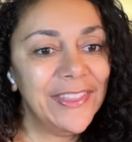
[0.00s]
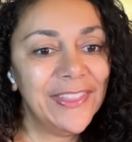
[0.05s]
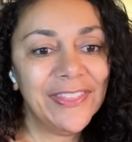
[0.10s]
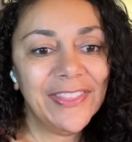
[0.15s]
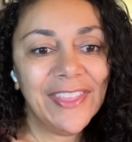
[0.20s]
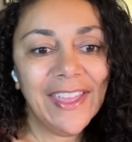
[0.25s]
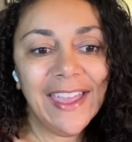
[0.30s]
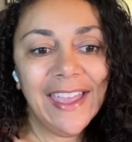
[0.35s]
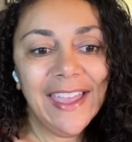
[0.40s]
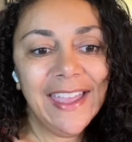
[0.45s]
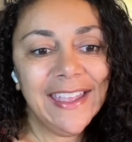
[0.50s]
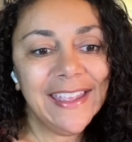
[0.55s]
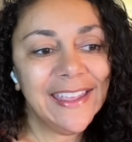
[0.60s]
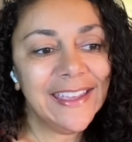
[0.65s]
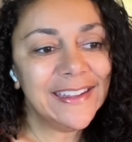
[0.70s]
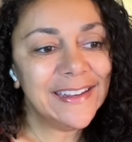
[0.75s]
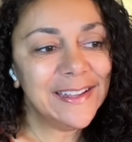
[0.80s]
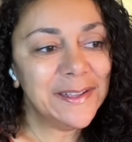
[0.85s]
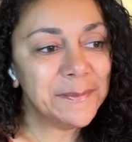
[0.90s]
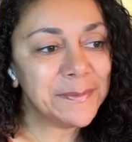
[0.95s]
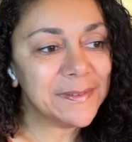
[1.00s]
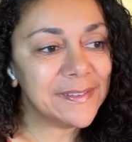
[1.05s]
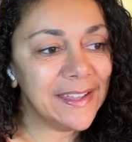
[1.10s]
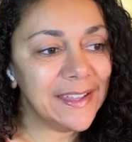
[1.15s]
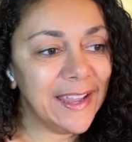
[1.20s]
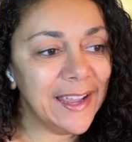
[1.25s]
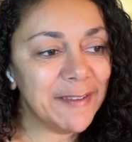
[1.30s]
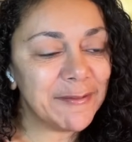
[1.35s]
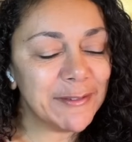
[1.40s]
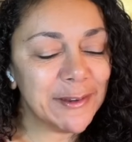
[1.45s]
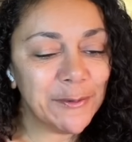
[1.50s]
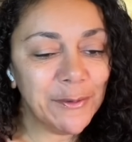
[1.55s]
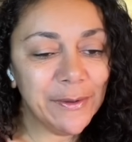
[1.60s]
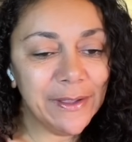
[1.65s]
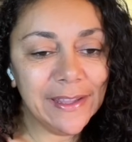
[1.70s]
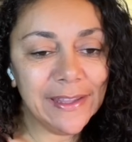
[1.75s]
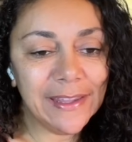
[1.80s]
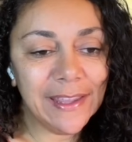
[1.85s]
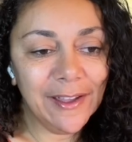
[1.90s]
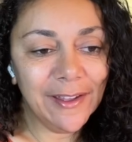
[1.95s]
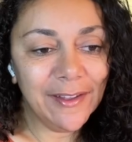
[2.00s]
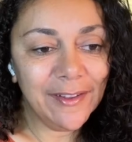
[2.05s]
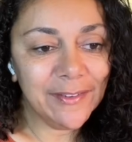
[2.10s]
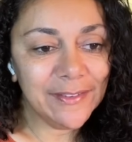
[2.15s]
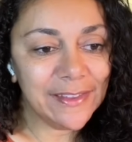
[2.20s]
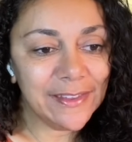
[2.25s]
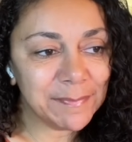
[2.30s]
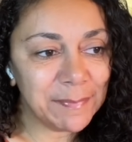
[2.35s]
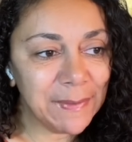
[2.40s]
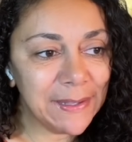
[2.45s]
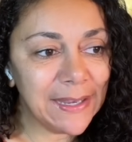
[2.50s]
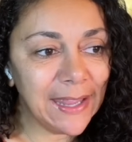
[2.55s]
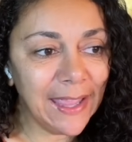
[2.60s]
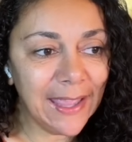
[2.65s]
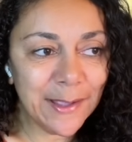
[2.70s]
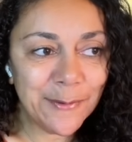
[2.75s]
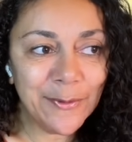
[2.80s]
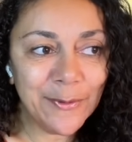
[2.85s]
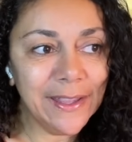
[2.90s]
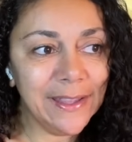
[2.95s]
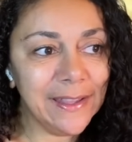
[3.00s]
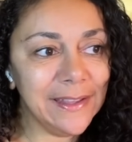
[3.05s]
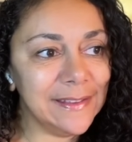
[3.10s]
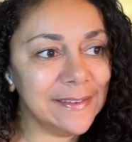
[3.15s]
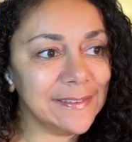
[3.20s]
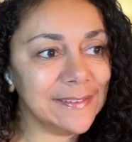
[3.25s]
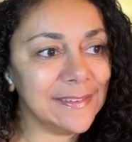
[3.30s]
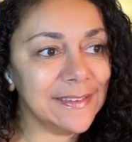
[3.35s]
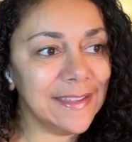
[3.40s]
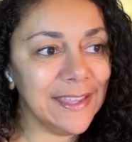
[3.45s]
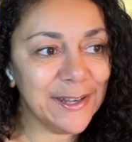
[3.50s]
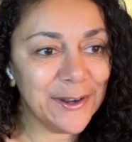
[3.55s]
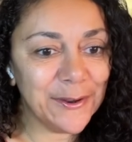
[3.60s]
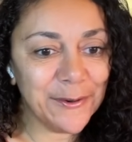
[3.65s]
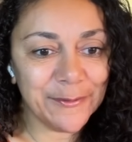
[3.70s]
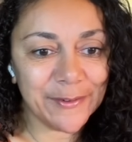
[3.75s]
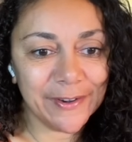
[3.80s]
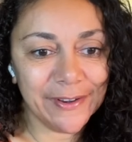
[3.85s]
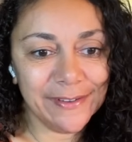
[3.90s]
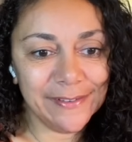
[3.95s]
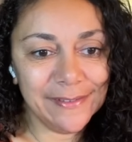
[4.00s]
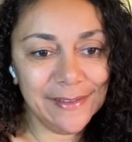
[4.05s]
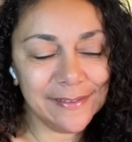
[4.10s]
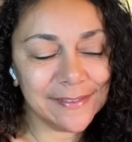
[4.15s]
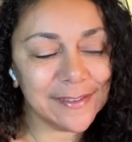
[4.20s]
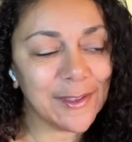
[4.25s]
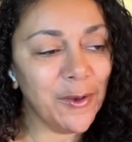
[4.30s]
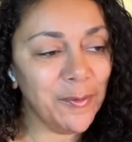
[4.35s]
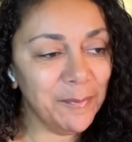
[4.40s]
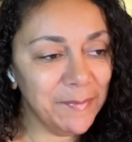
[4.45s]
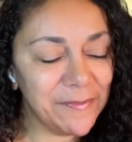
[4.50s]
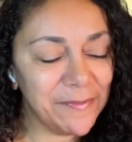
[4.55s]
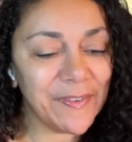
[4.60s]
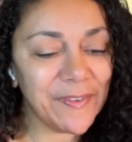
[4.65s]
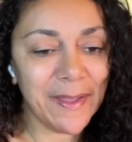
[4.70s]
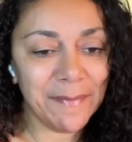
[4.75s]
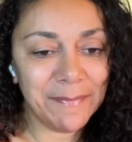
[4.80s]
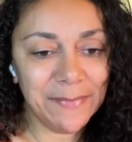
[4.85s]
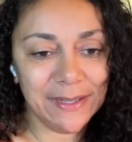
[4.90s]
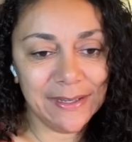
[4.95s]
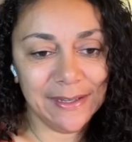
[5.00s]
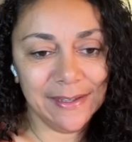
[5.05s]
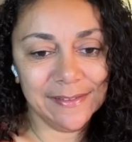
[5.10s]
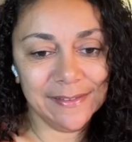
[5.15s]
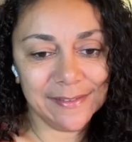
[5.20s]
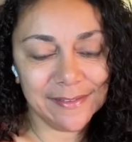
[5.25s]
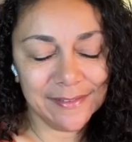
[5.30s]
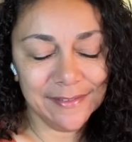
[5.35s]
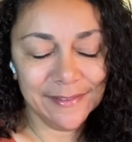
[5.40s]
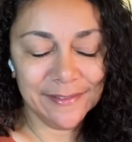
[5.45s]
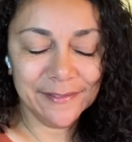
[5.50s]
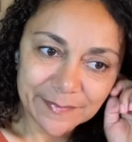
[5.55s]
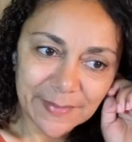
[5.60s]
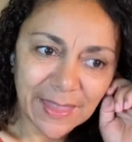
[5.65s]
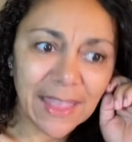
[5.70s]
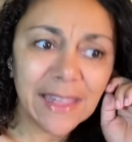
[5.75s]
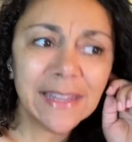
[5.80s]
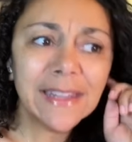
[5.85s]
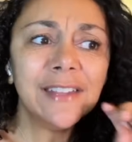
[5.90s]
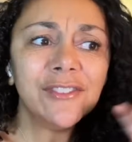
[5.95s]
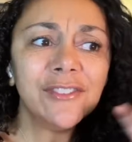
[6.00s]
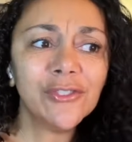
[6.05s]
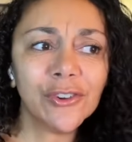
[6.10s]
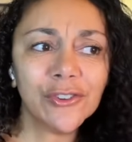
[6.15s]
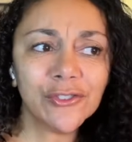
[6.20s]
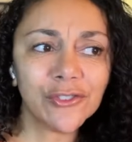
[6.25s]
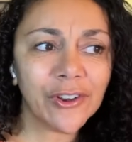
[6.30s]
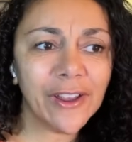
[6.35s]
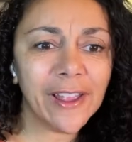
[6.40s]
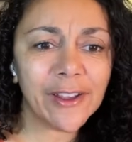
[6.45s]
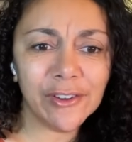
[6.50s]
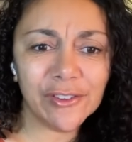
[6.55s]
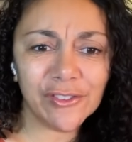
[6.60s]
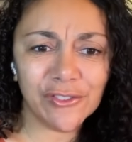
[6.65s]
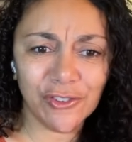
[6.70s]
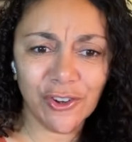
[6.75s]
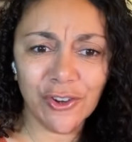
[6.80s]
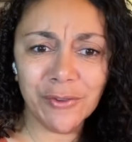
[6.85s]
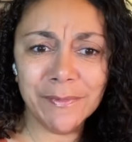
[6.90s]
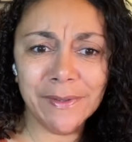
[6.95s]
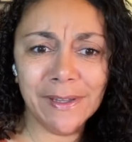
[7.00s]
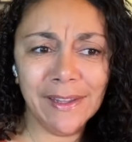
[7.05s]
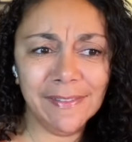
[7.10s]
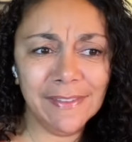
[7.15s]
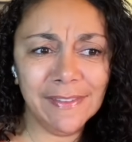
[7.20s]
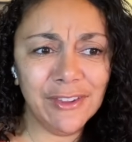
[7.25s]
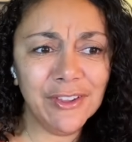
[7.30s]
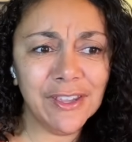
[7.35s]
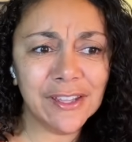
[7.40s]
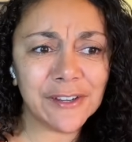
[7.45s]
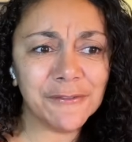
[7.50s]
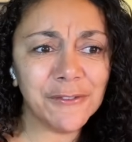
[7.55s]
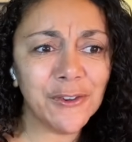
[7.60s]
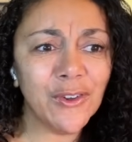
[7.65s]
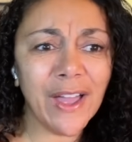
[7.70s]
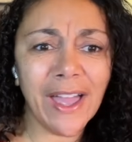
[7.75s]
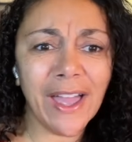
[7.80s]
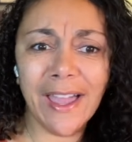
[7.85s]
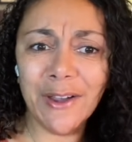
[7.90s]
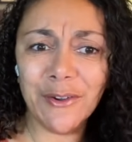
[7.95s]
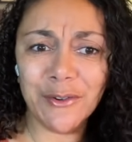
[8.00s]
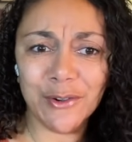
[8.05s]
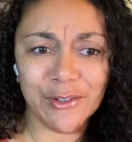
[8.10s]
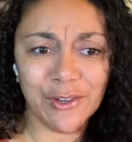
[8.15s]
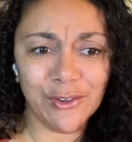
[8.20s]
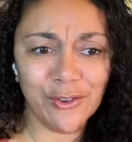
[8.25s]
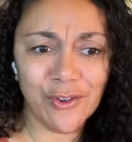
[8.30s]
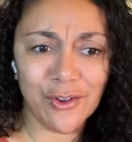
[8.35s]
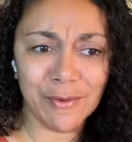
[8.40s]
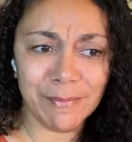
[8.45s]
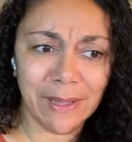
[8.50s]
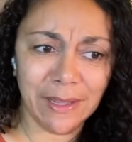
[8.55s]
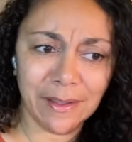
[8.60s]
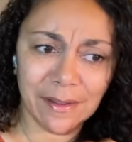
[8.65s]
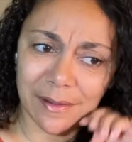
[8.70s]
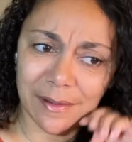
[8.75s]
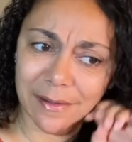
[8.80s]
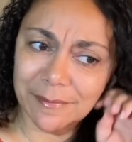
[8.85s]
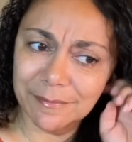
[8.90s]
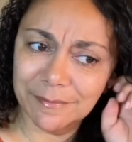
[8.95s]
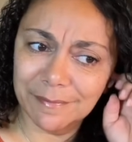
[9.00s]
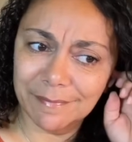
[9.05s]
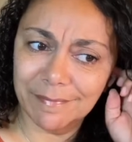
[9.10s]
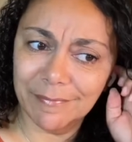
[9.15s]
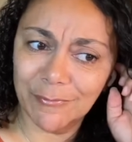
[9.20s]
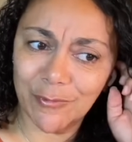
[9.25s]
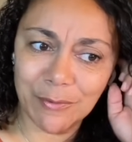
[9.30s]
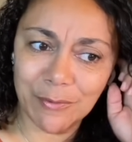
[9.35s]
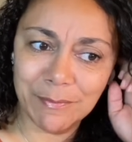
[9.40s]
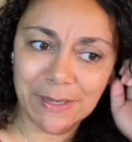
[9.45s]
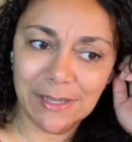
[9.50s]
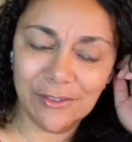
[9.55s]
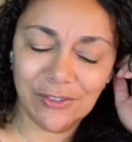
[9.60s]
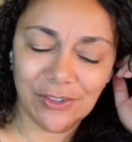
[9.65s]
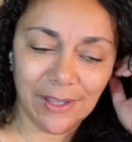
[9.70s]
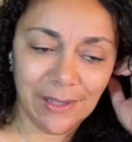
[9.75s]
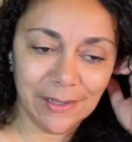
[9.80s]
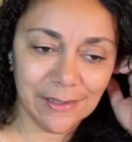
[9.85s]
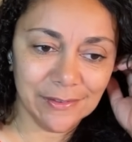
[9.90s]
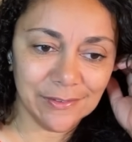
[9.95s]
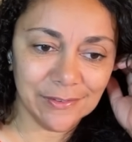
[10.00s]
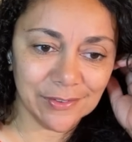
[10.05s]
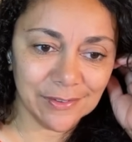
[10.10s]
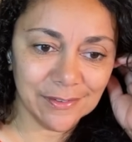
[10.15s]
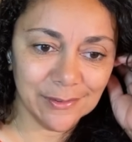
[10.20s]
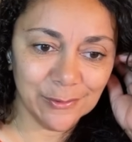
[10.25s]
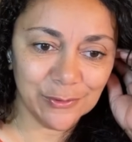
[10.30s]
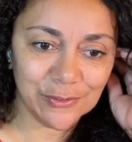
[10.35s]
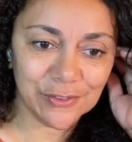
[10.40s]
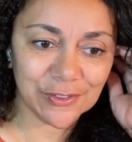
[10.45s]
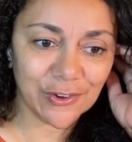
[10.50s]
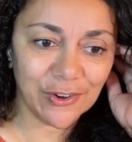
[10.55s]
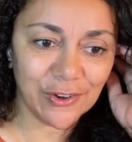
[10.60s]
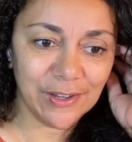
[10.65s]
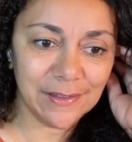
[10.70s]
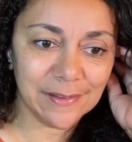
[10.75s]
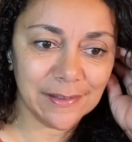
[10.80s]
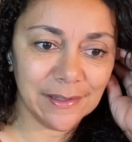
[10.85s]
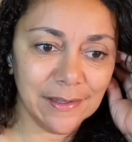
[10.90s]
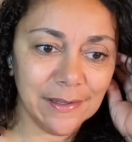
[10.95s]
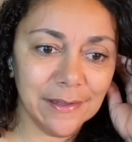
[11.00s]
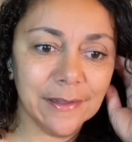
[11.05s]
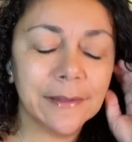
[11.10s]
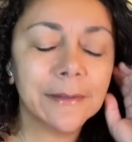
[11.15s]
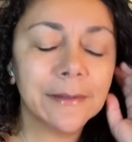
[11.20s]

They get upset every week. Y'all, it's been 8 weeks. Get over it. It's gonna be 5 minutes. Unless you're on Drag Race Germany and then you get a full hour to do your makeup for a mini challenge, which is crazy.